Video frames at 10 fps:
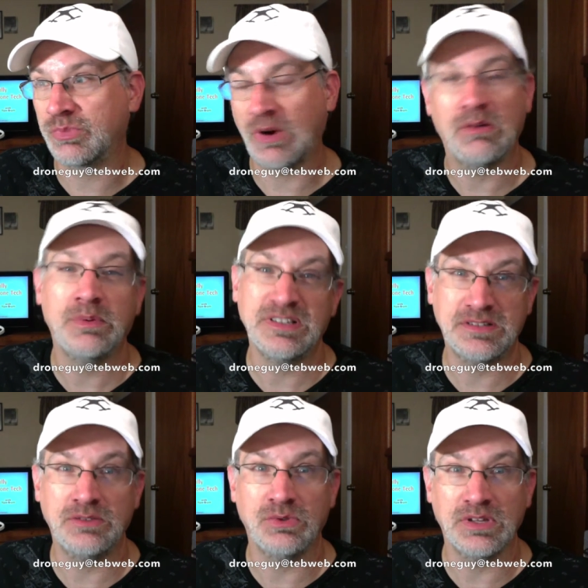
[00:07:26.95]
probably
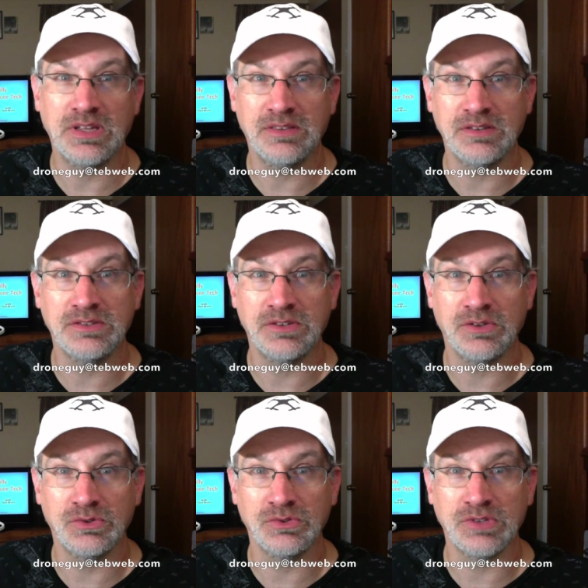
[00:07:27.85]
see one at this
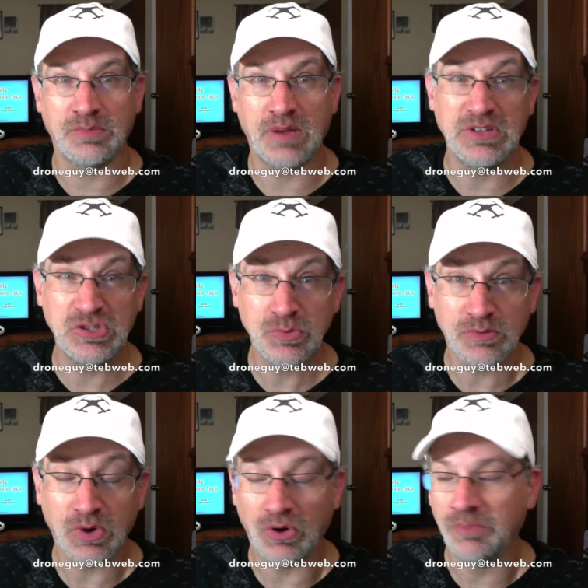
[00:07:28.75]
year's upcoming
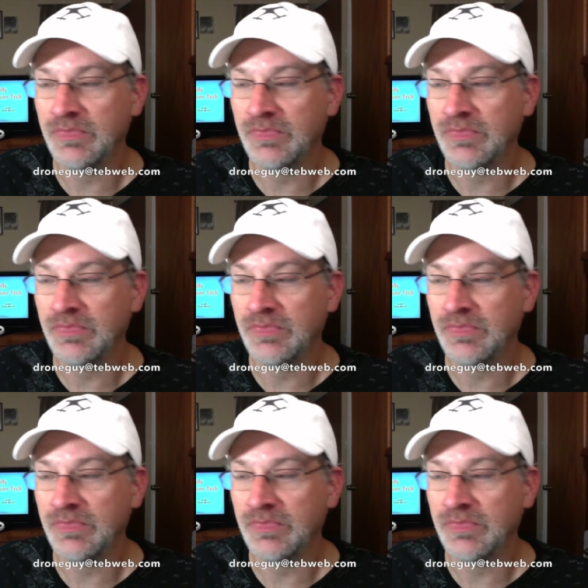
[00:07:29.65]
Super Bowl.